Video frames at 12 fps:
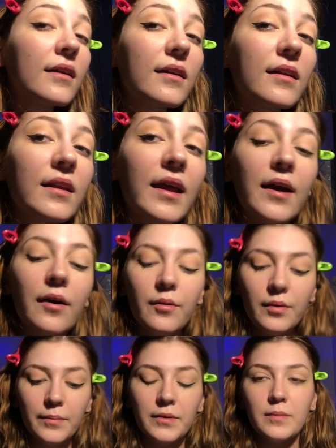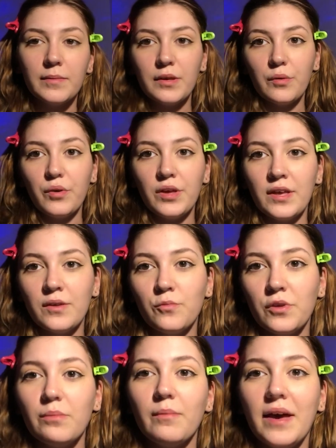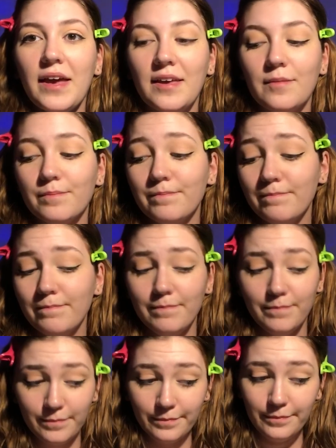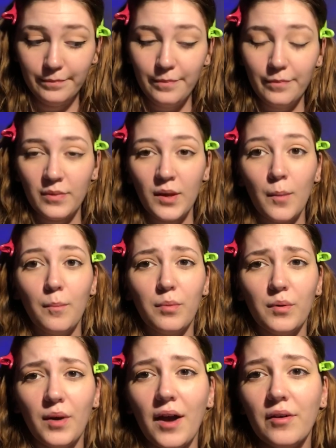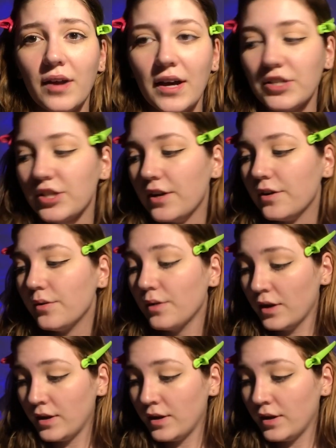Now I'm going to be going in with my brown eyeshadow.